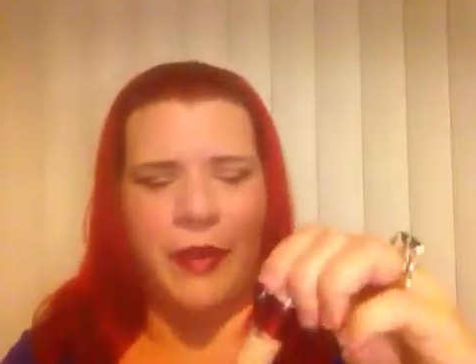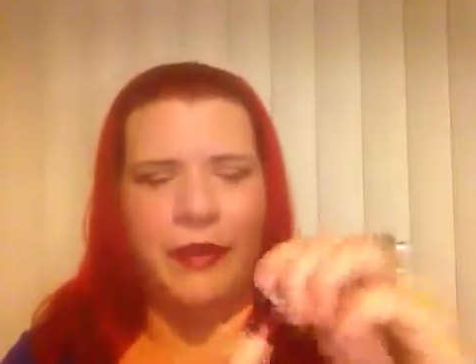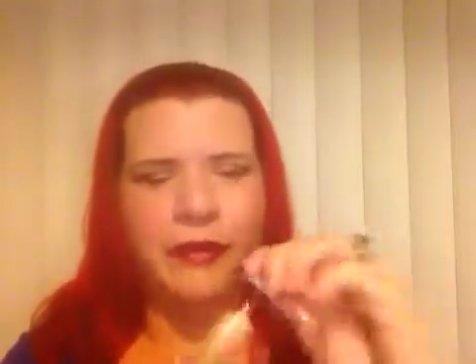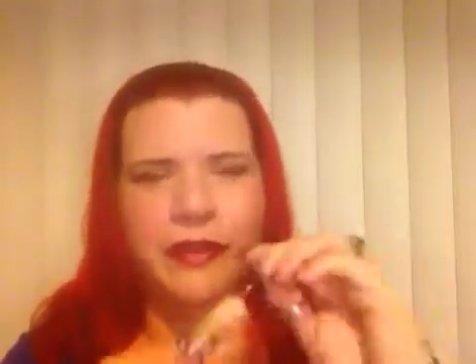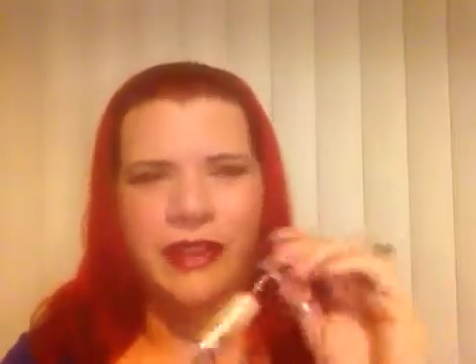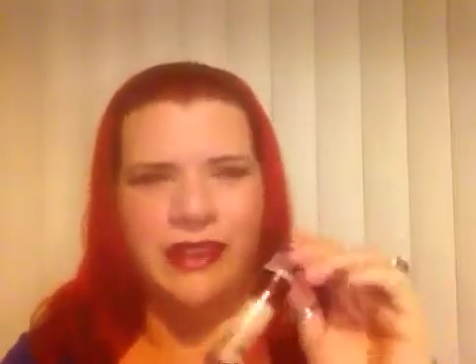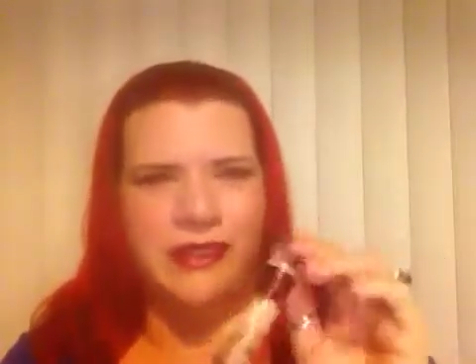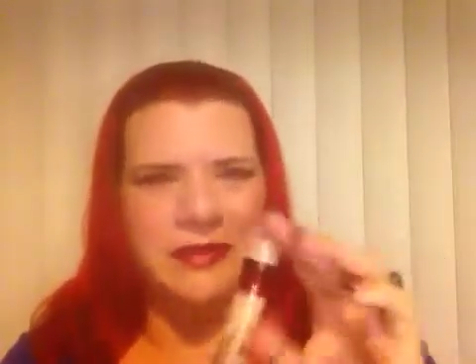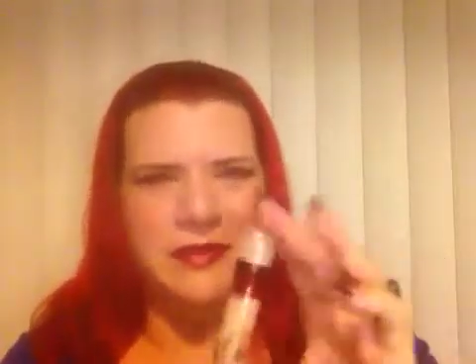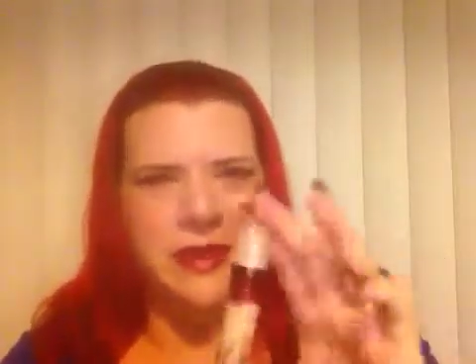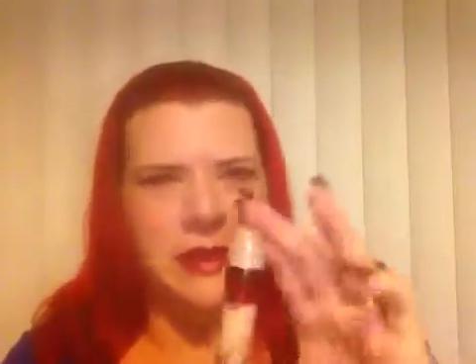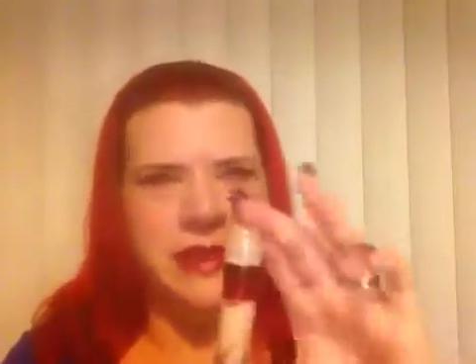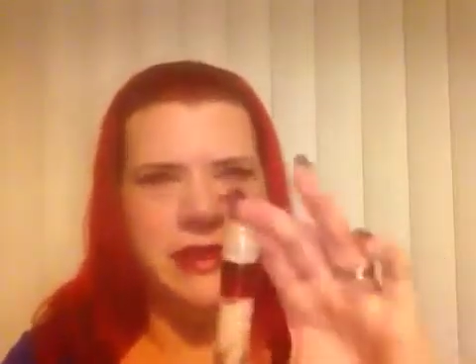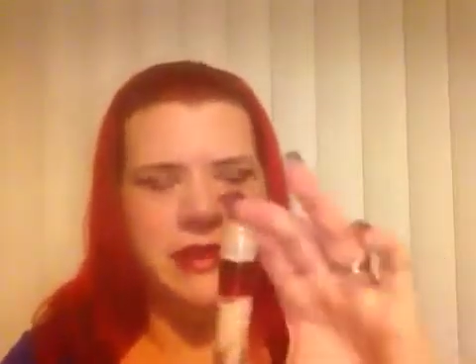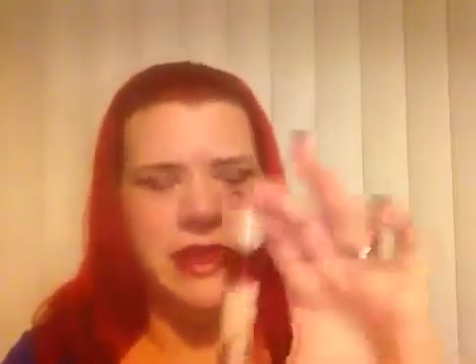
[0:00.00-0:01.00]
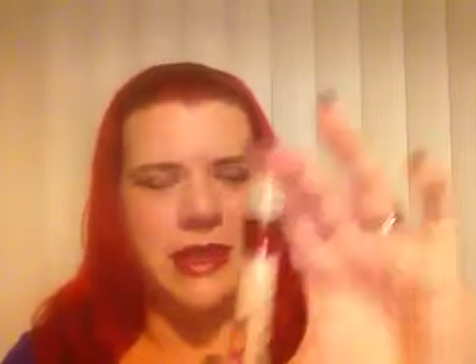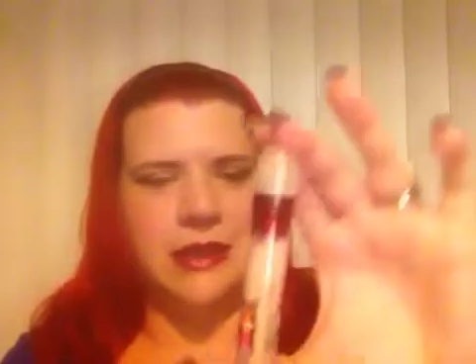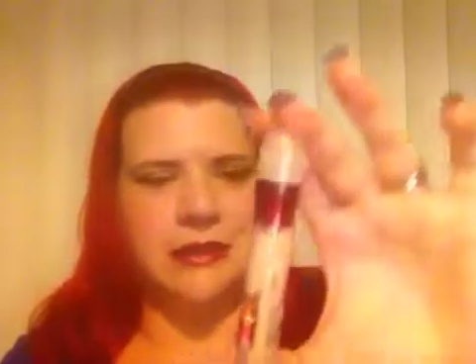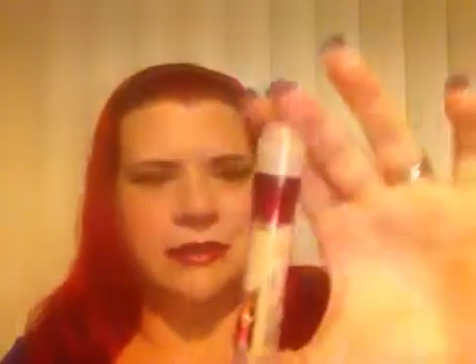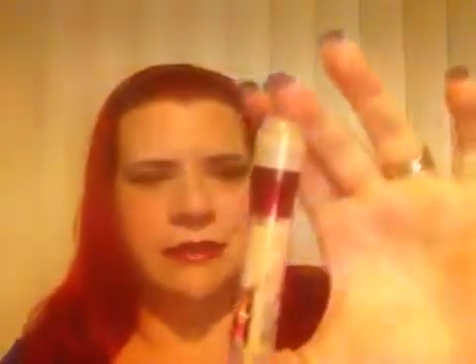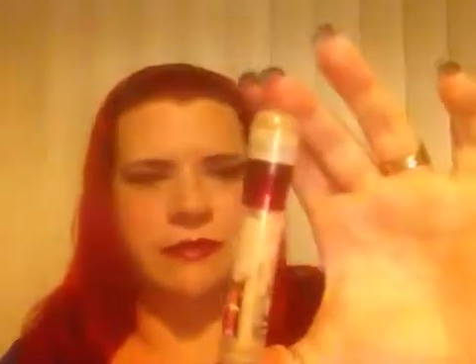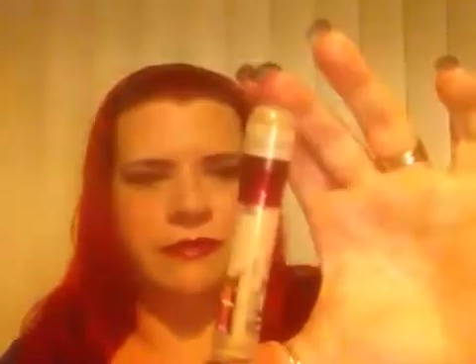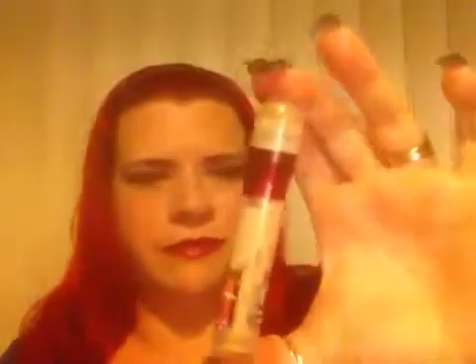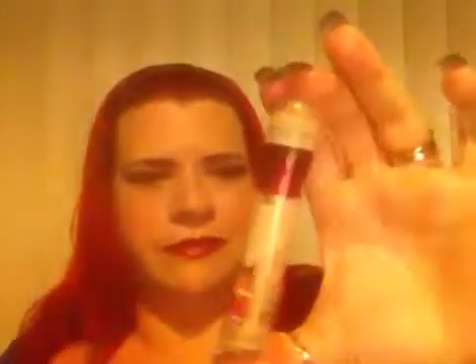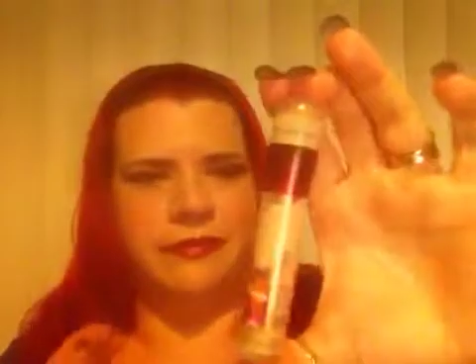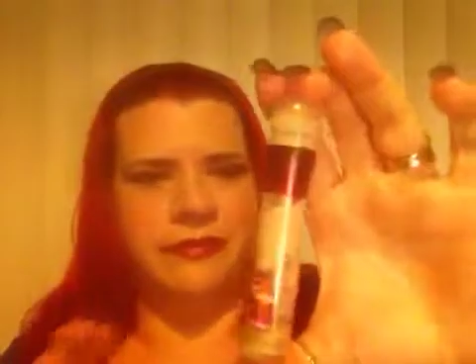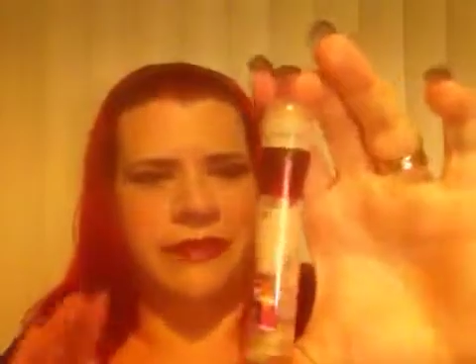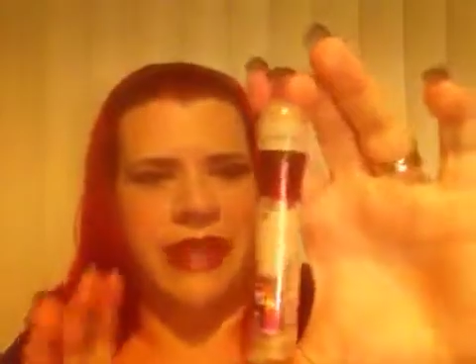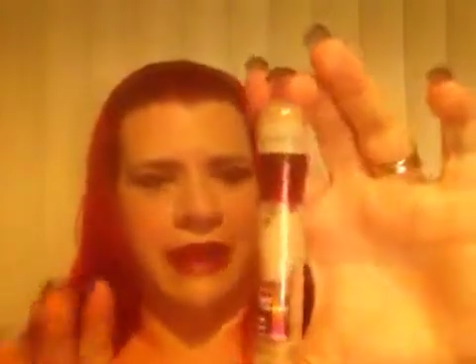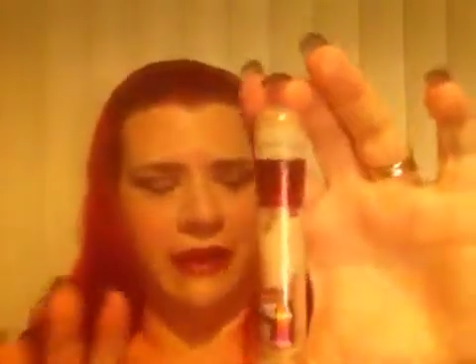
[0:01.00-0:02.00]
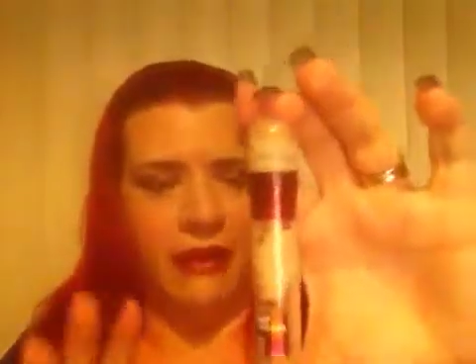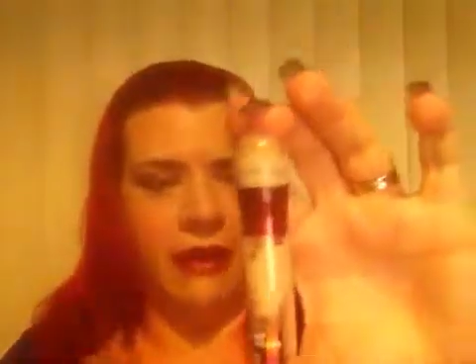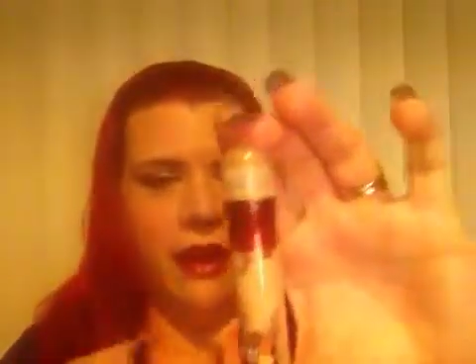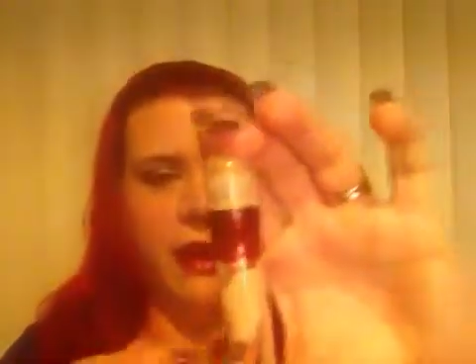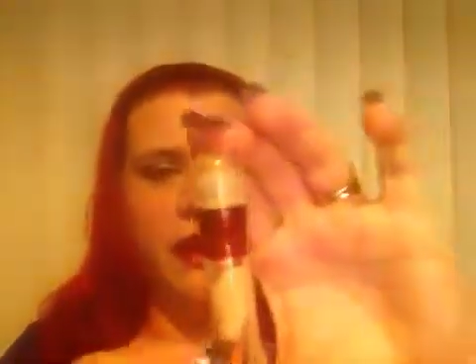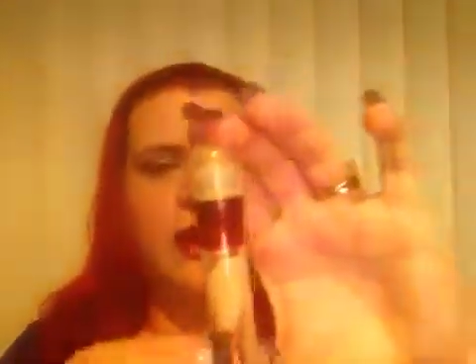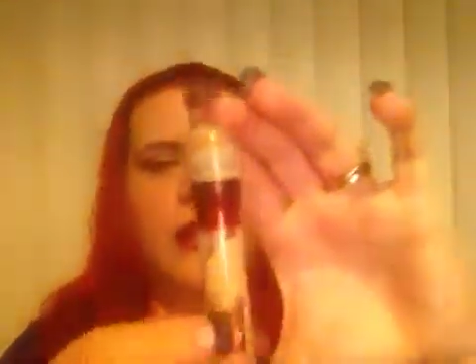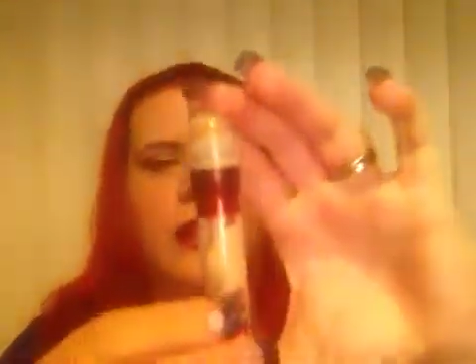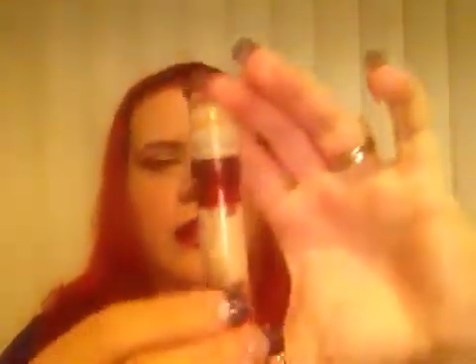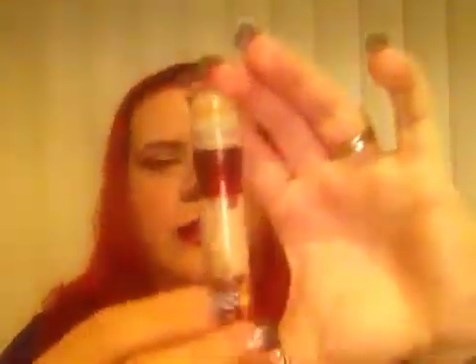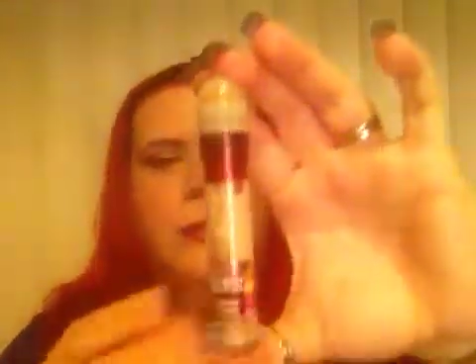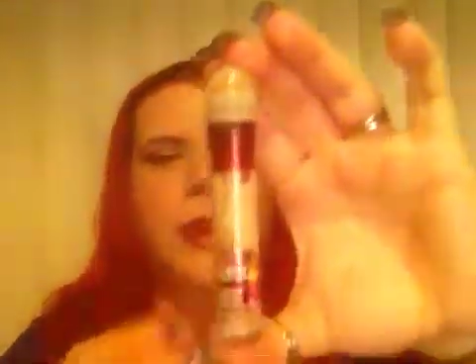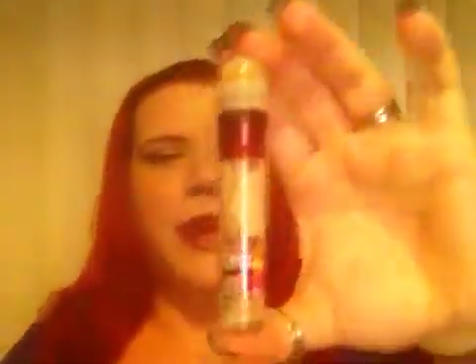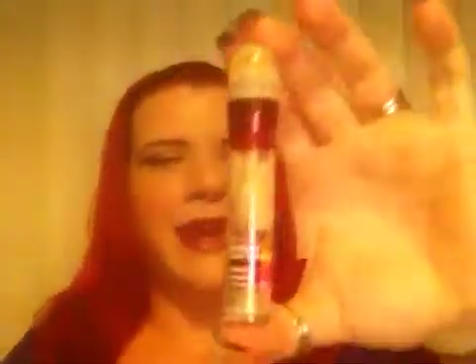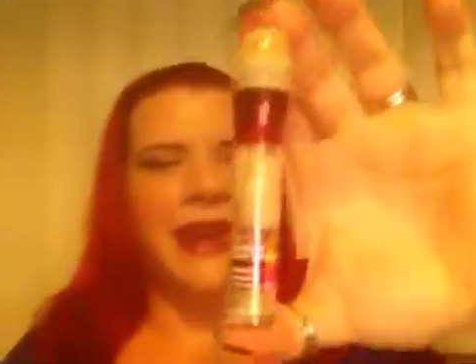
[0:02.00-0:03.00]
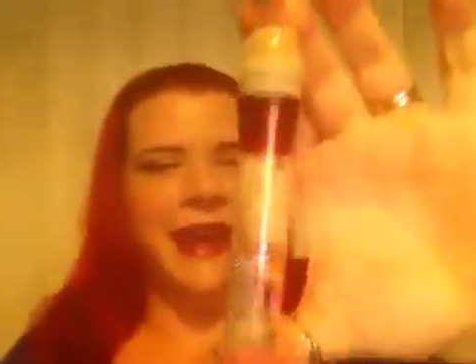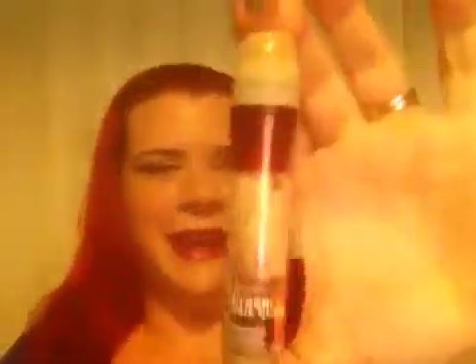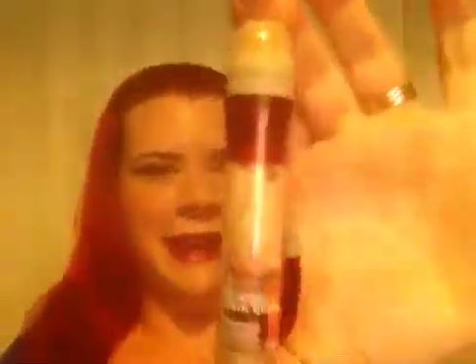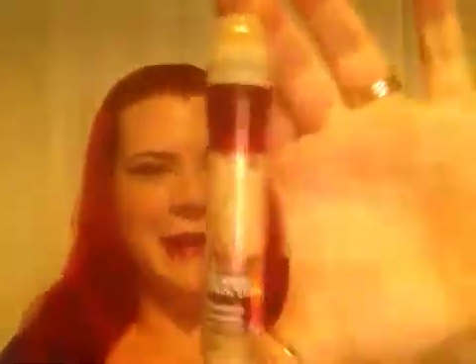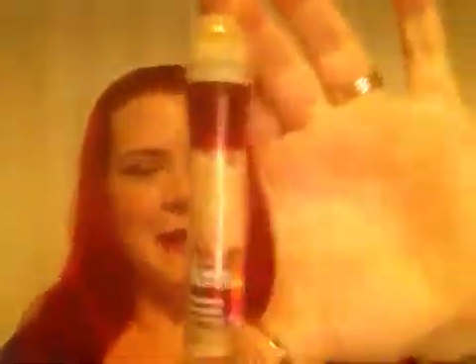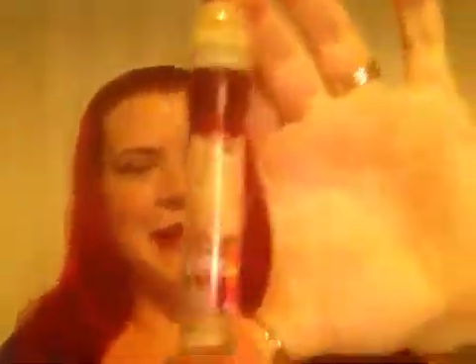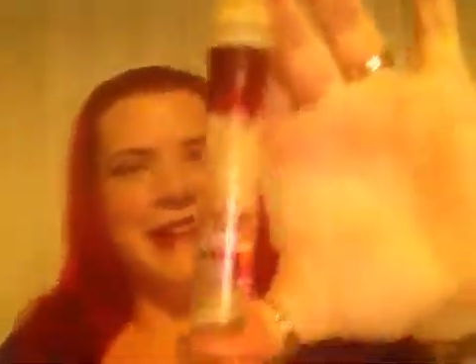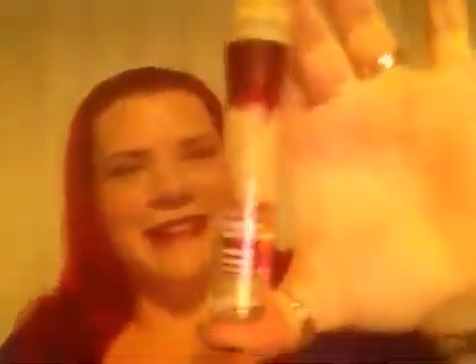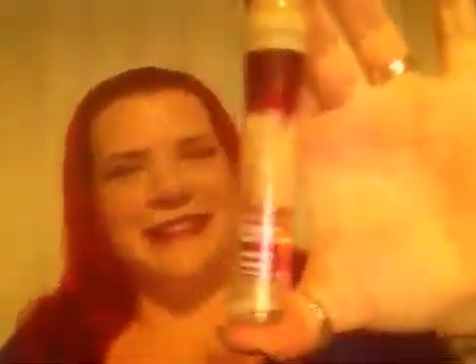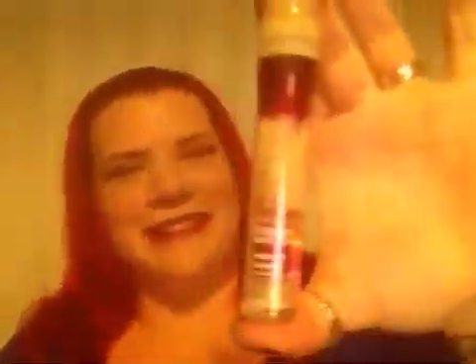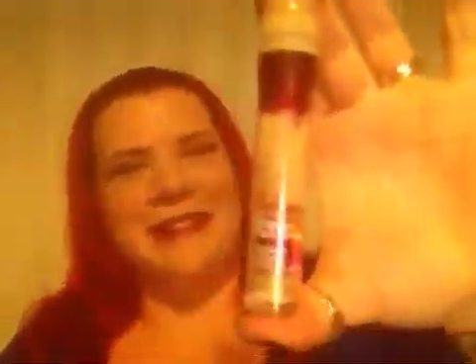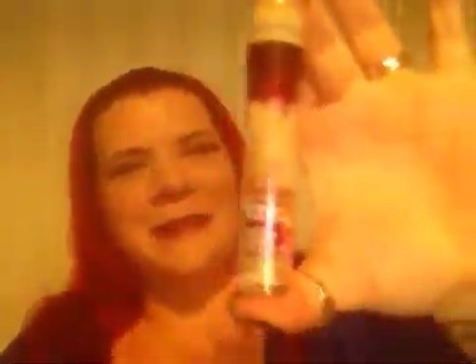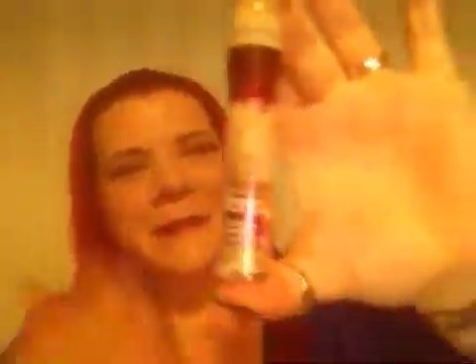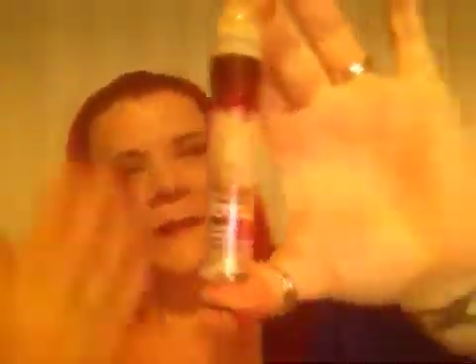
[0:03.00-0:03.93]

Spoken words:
I don't think it's very sanitary. But anyways,